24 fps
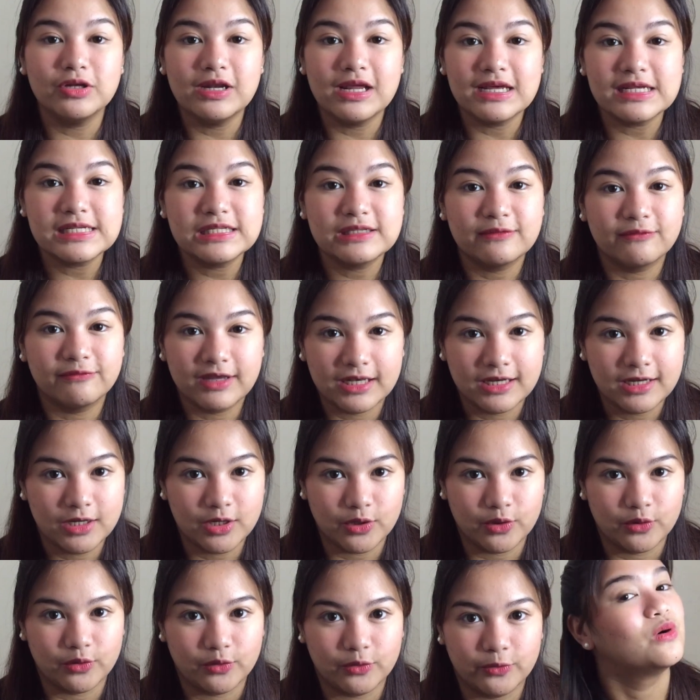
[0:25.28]
today's
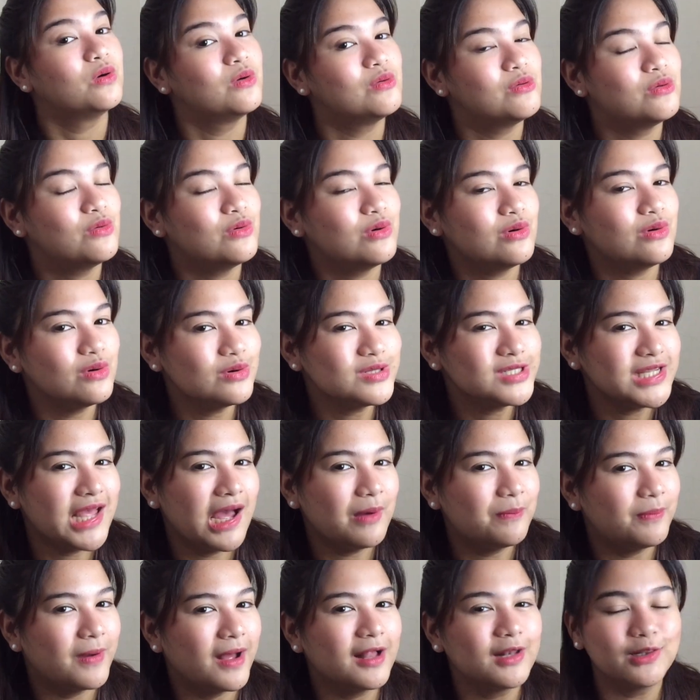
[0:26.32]
video,
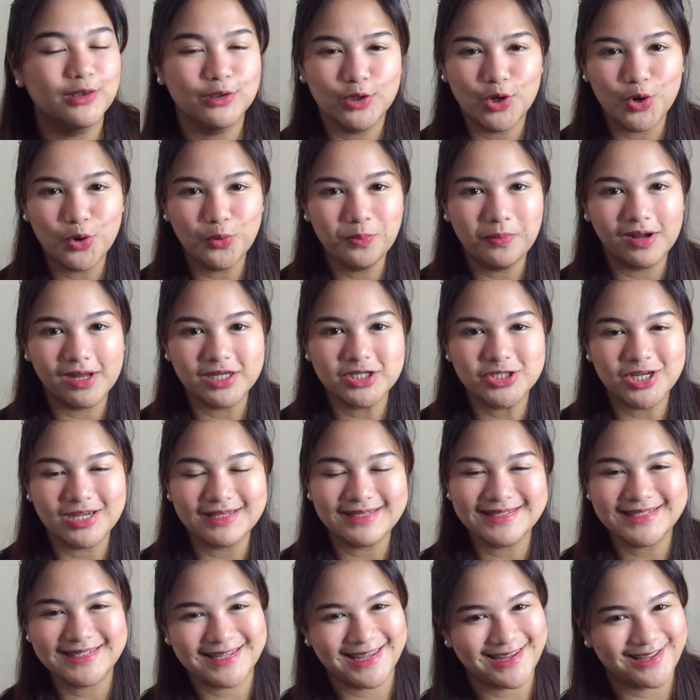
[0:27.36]
usapang
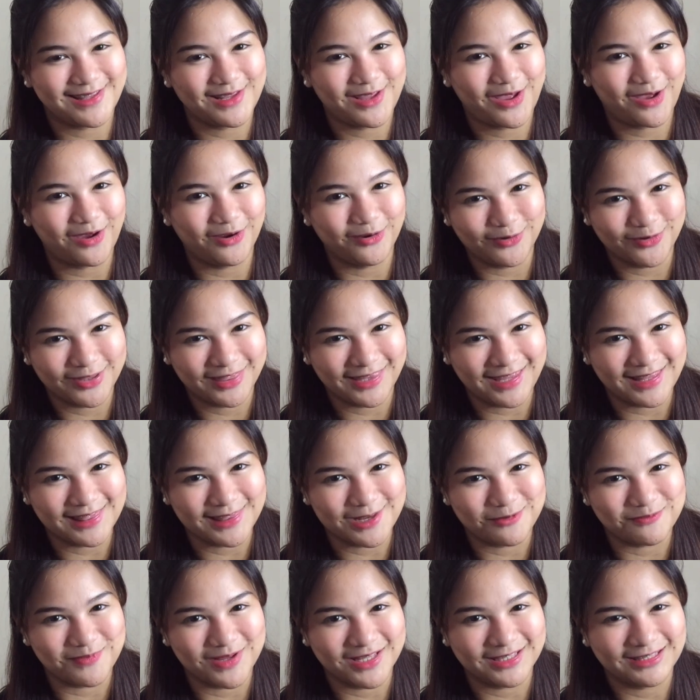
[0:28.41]
low-budget skincare routine
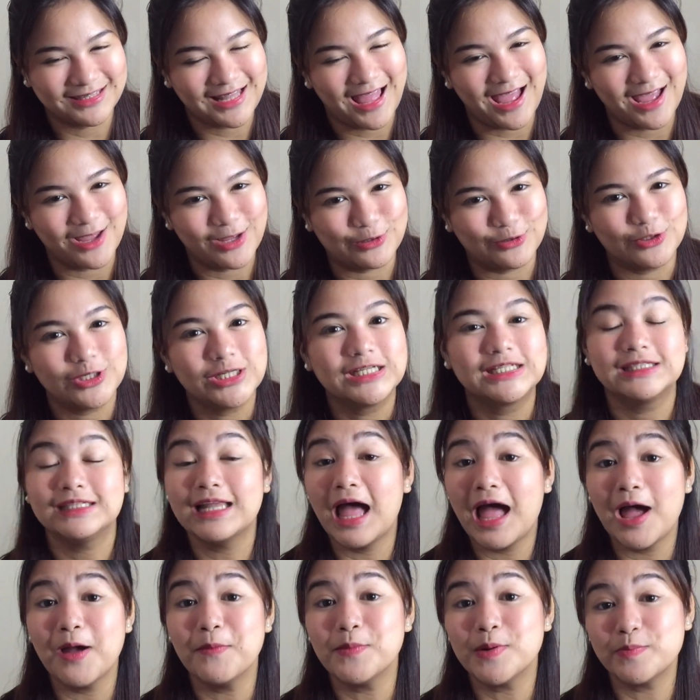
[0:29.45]
naman tayo
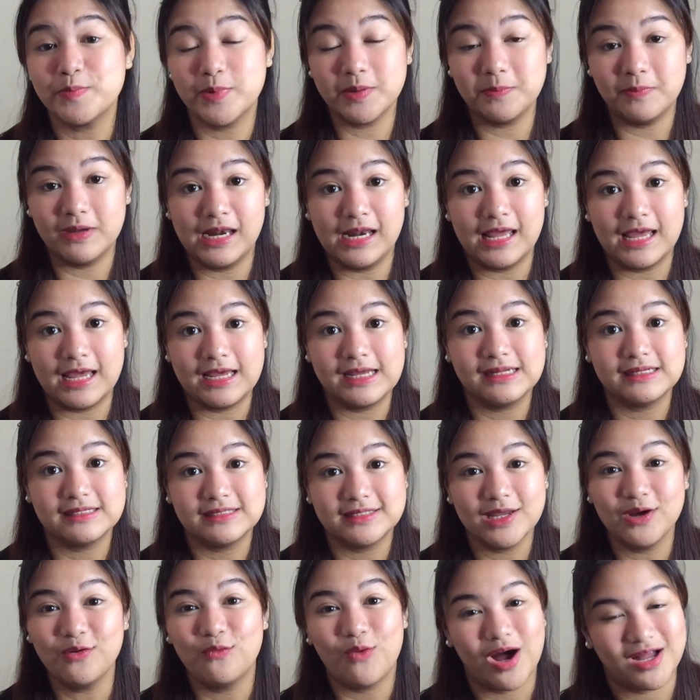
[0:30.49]
na mabibili
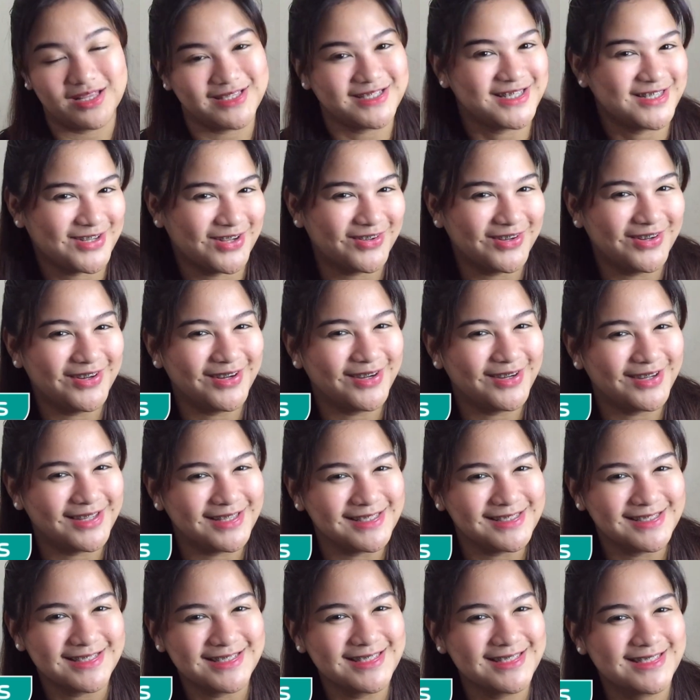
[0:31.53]
sa
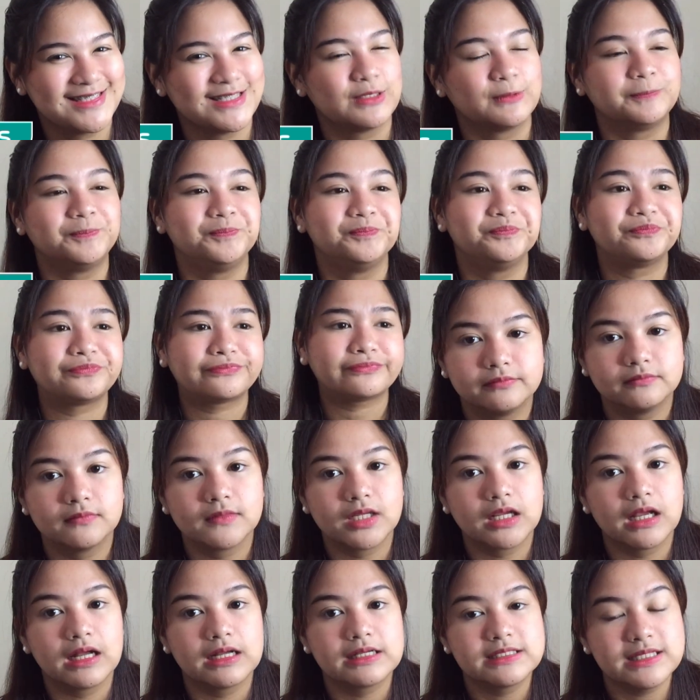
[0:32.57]
Watsons.
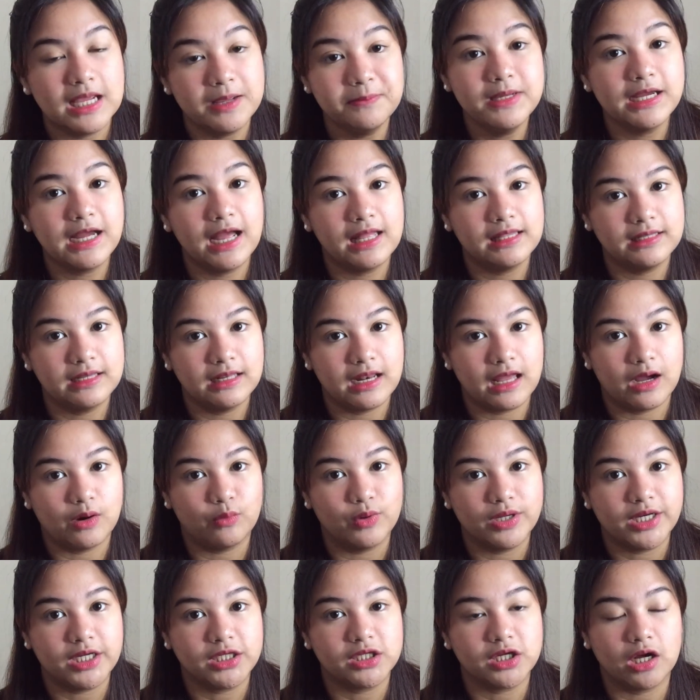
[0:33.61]
Sabi nga nila,
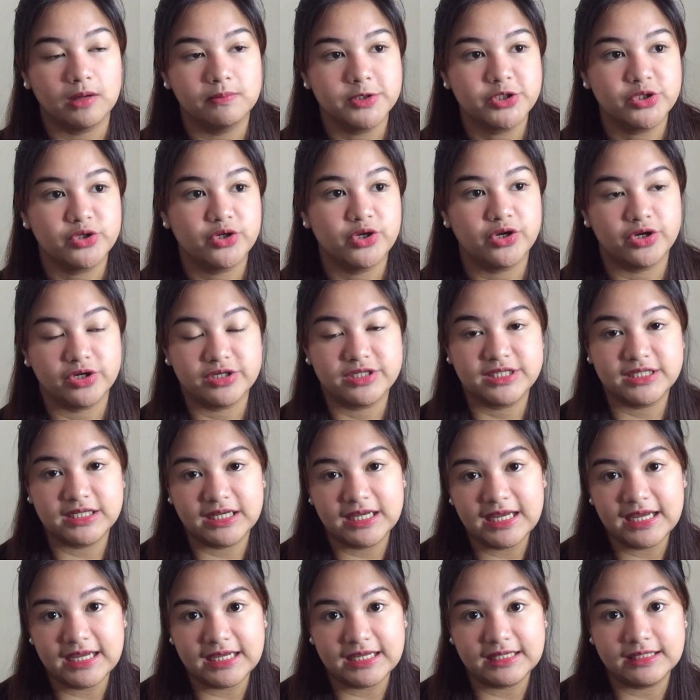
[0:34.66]
when it comes to your
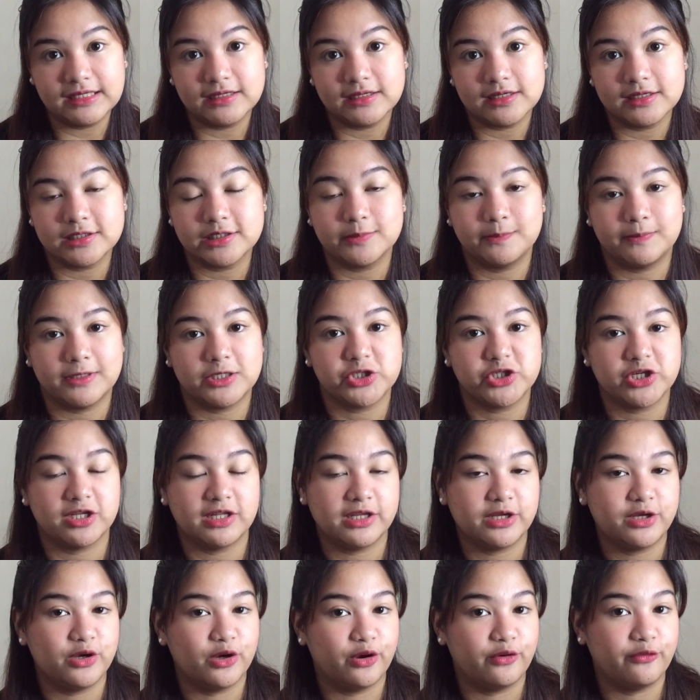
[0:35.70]
skin,
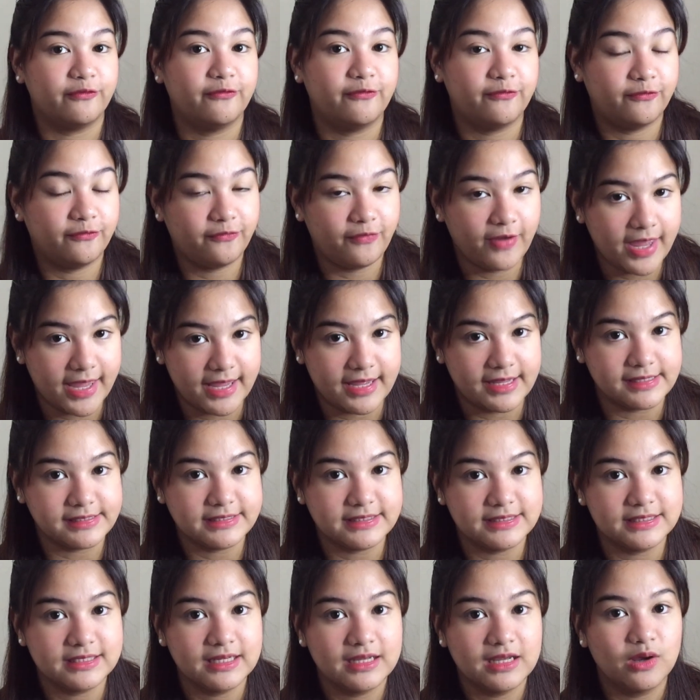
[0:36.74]
especially your
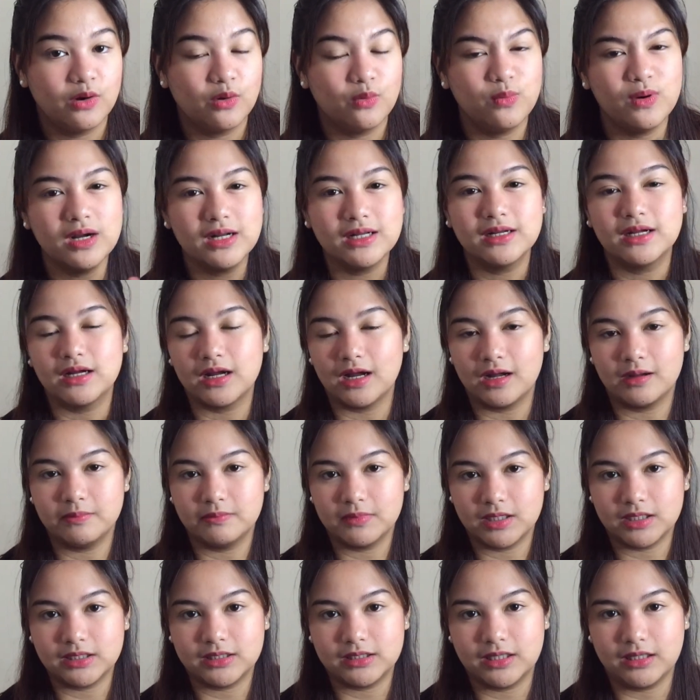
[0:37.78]
face, huwag kang
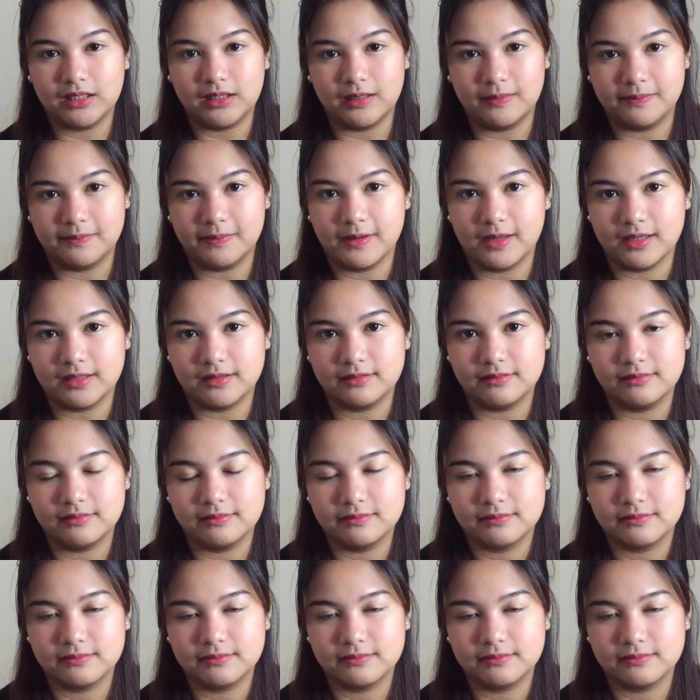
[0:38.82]
magtitipid.